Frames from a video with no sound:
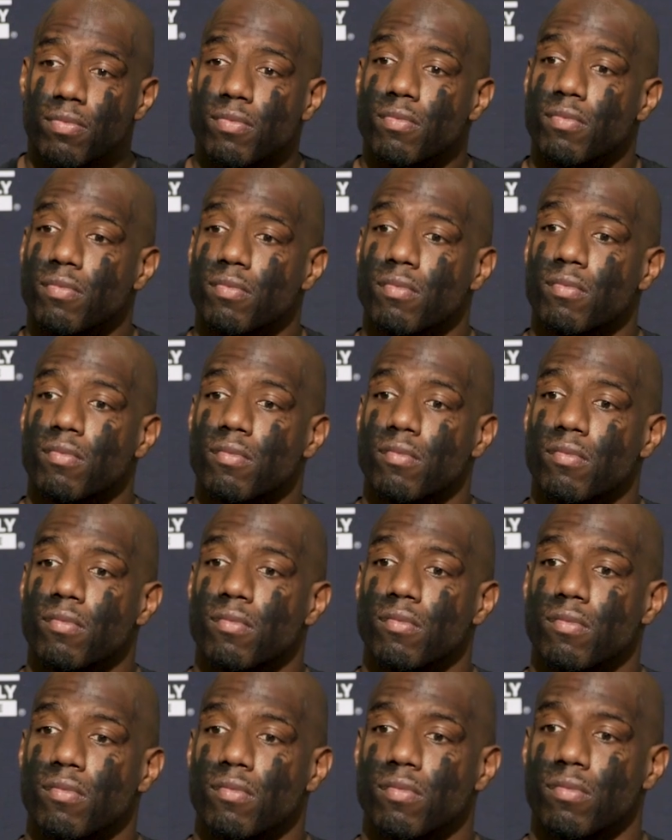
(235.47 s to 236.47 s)
do you feel like you
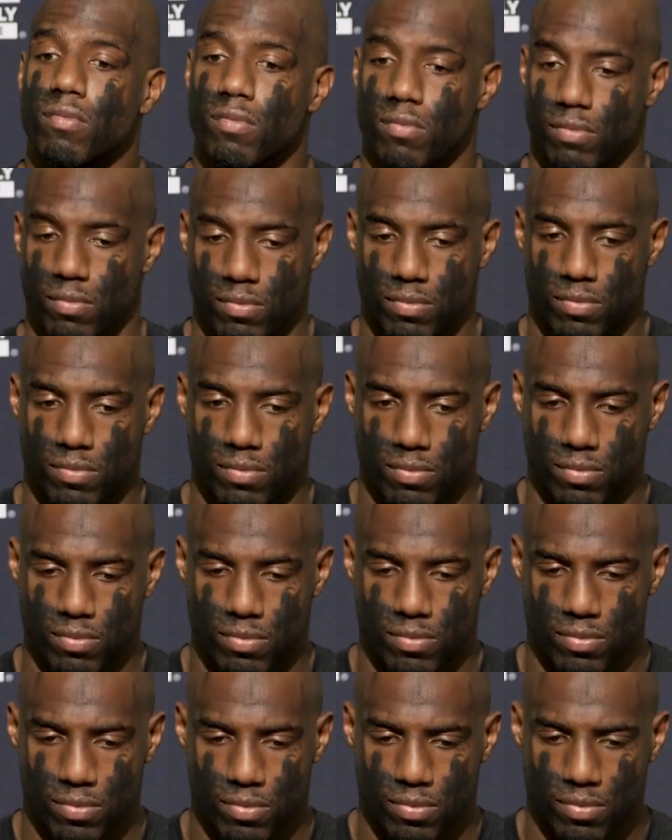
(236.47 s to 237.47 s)
guys will need to win out to
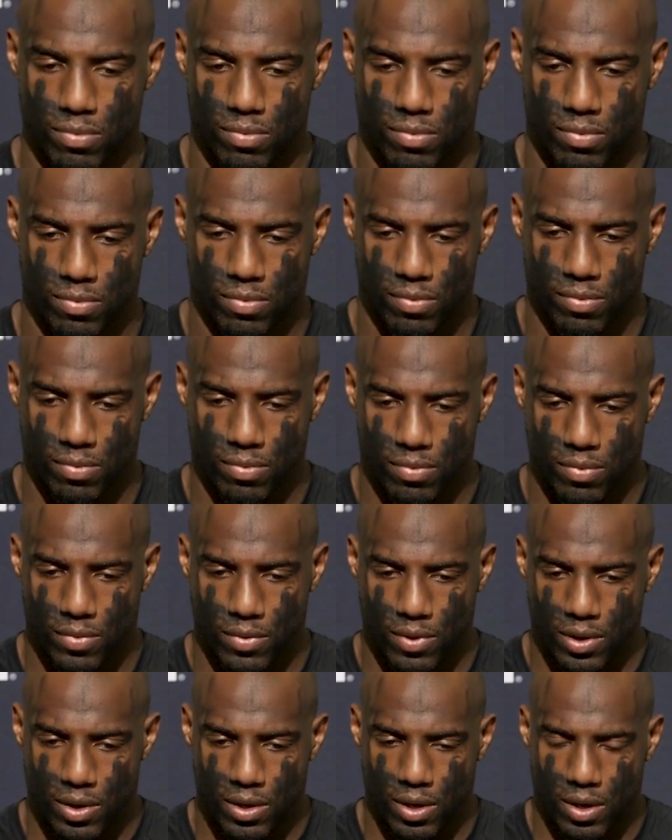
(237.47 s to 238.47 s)
give yourselves any chance of
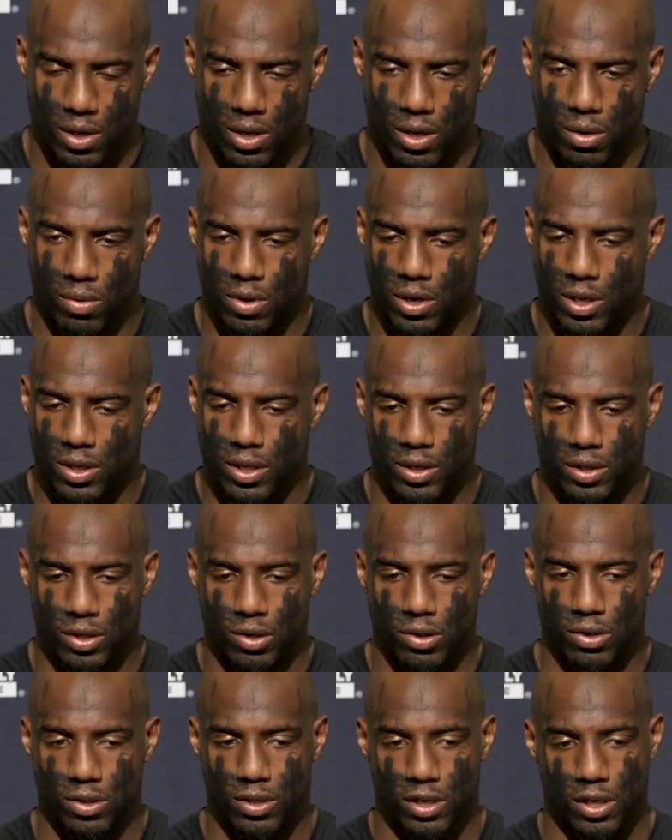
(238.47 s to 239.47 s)
playoffs? Well, I think the
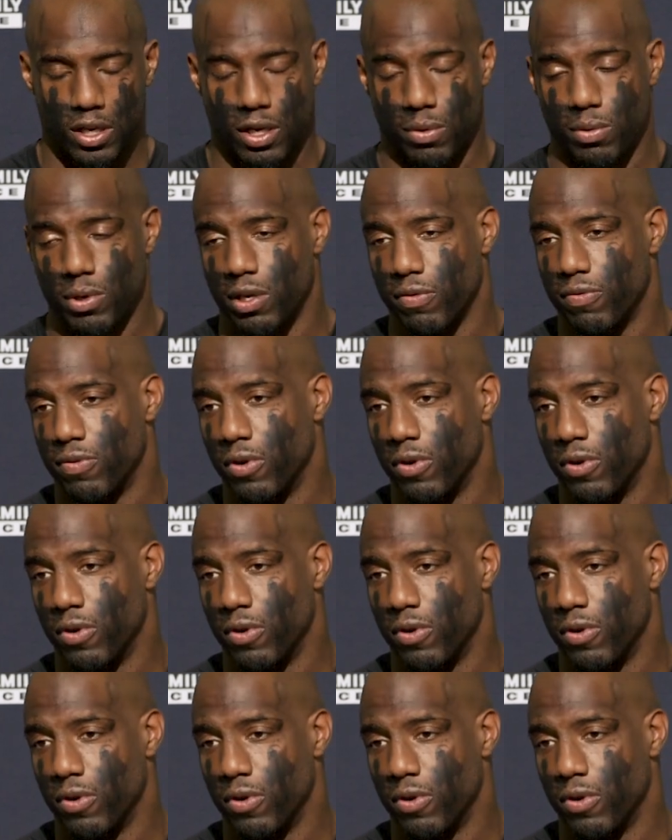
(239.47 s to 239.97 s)
only thing that we can